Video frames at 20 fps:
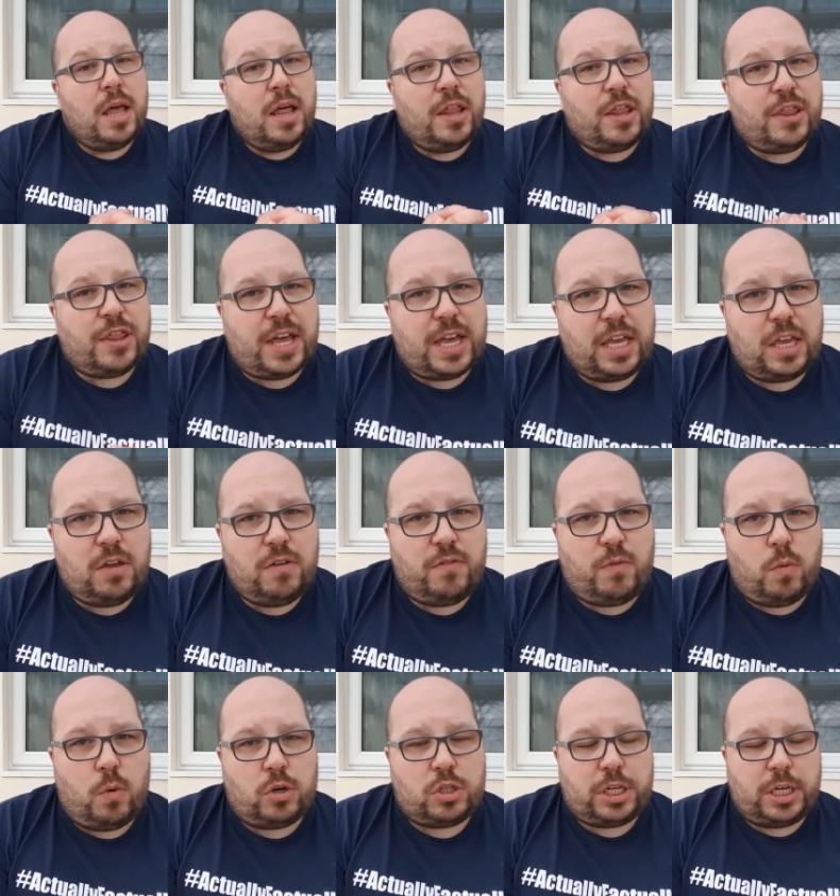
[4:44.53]
Thank you for
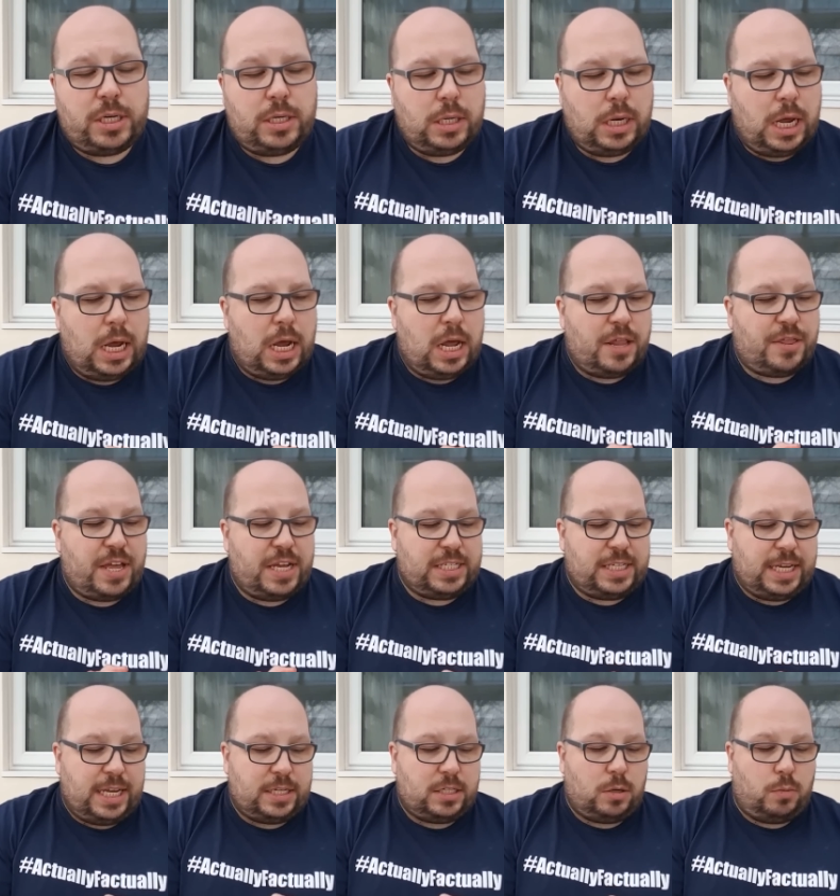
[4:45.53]
watching. Uh, thanks
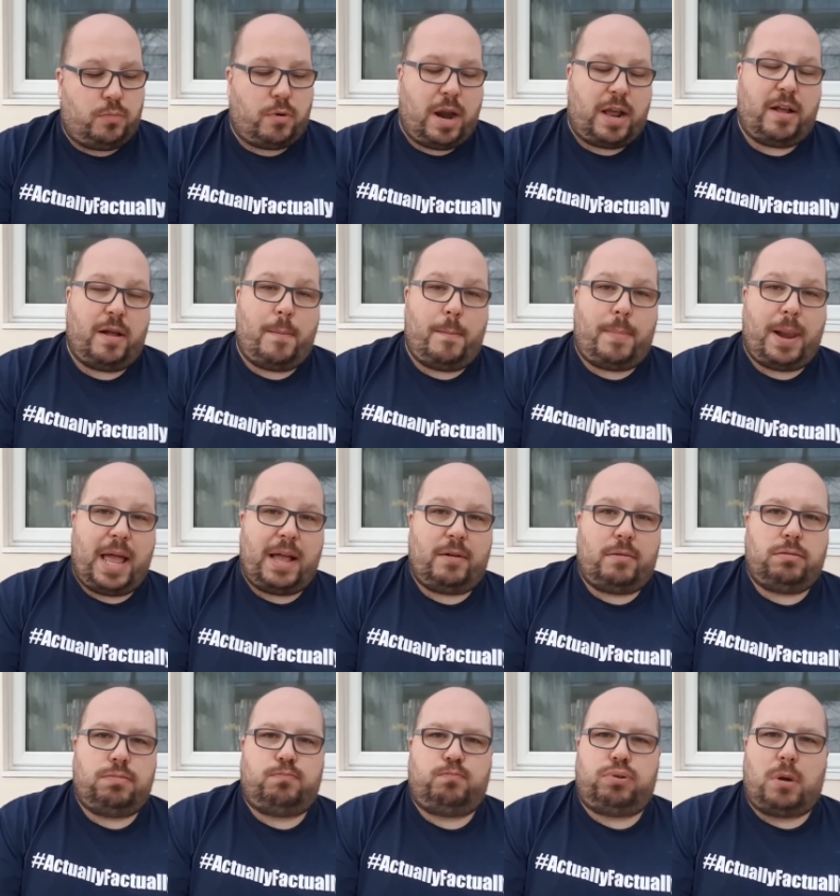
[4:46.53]
again to Black, Black,
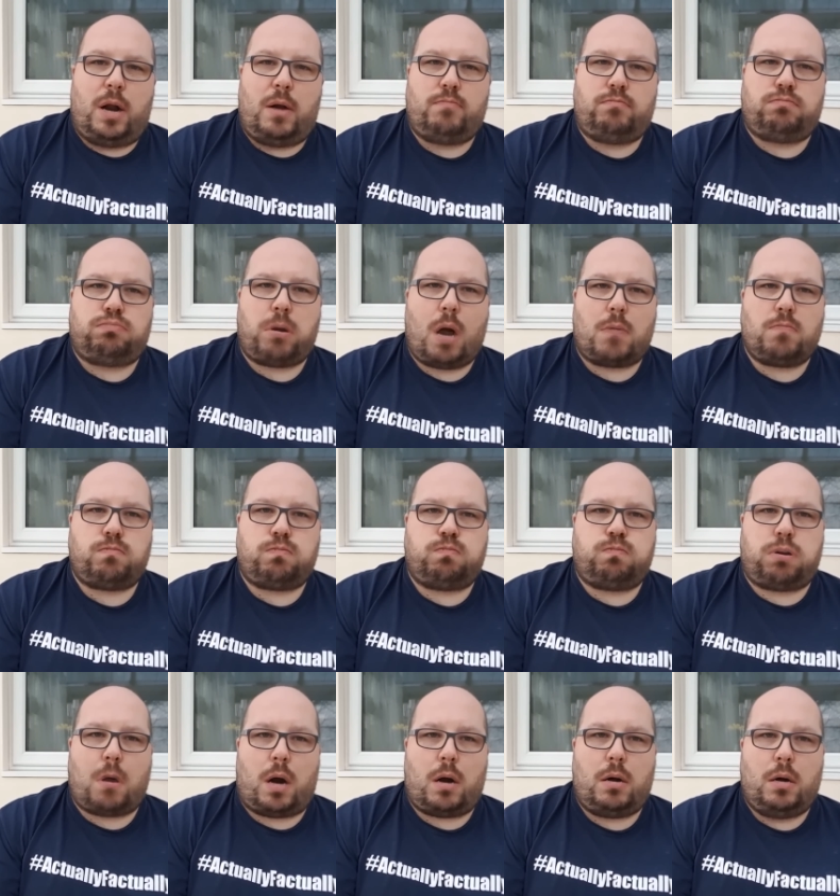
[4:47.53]
Black,
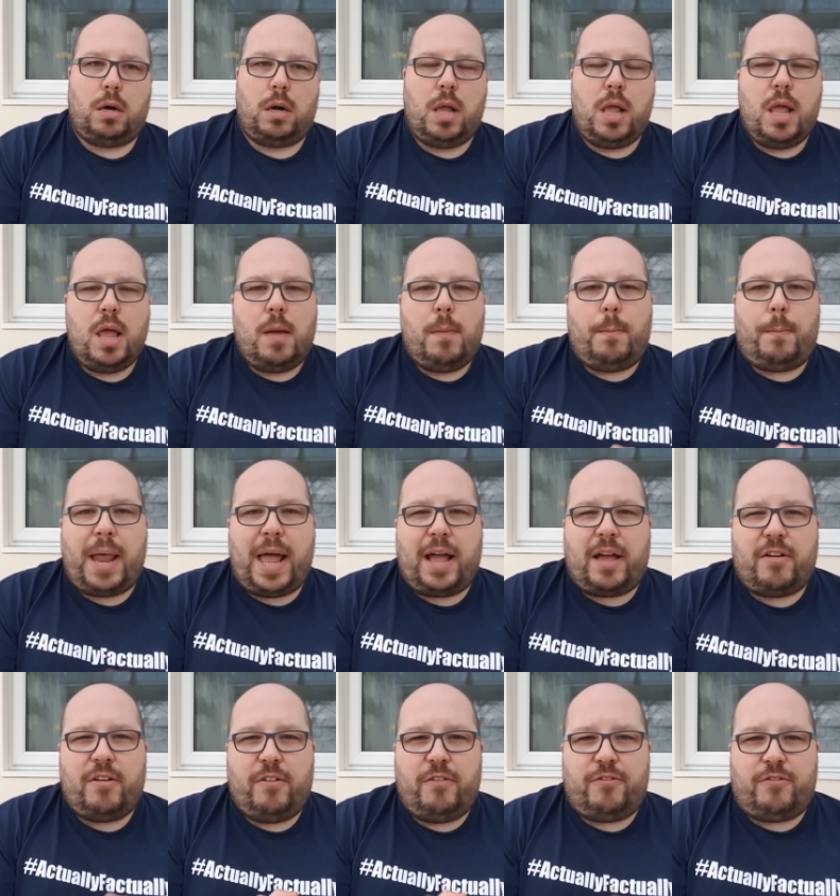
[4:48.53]
Black,
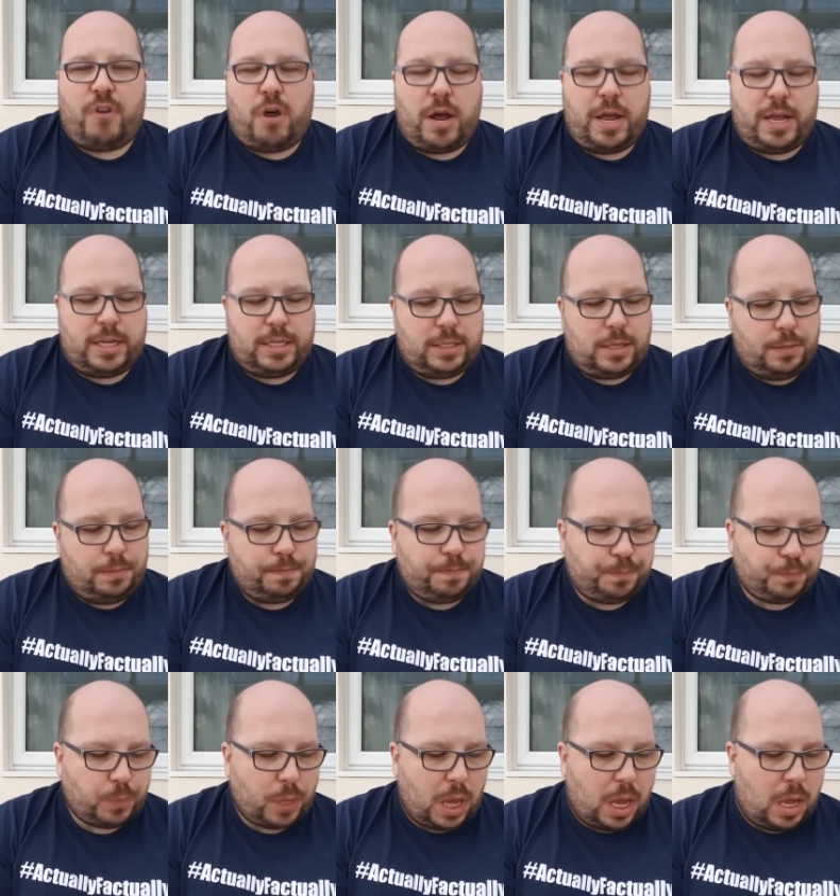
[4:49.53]
Blackfriars
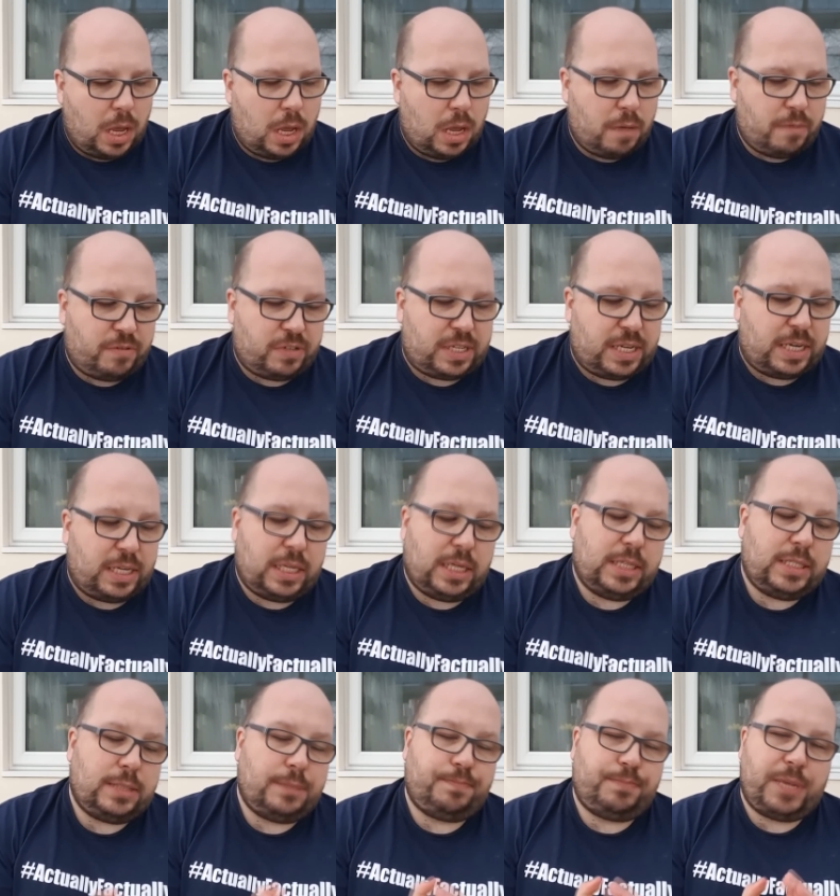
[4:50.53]
uh, for sending
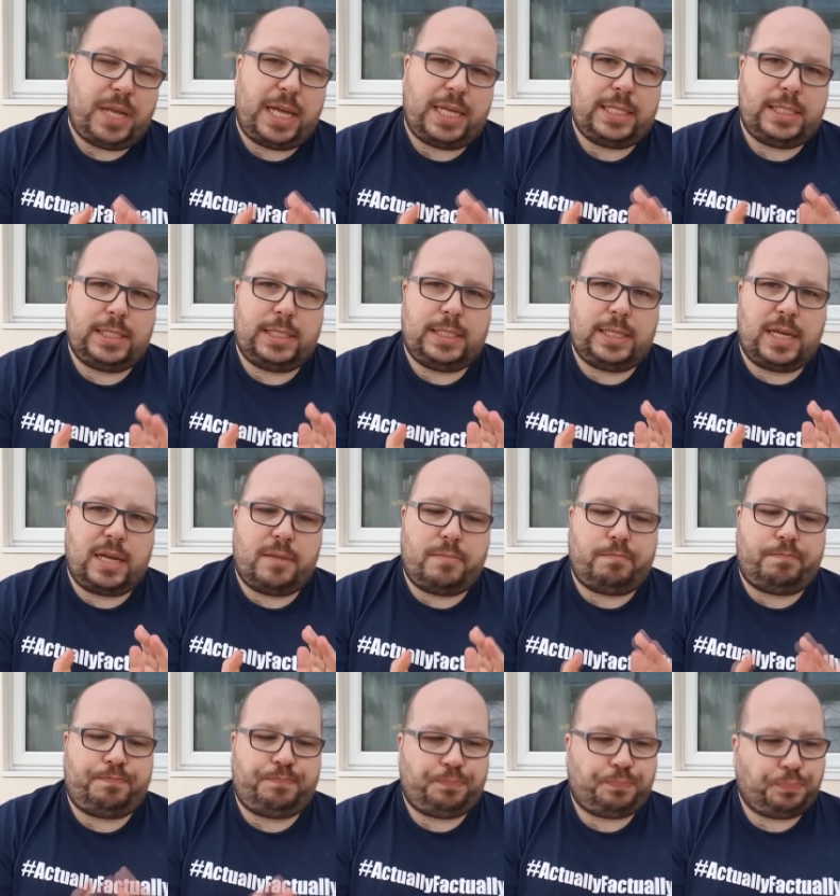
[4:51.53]
these. And, um,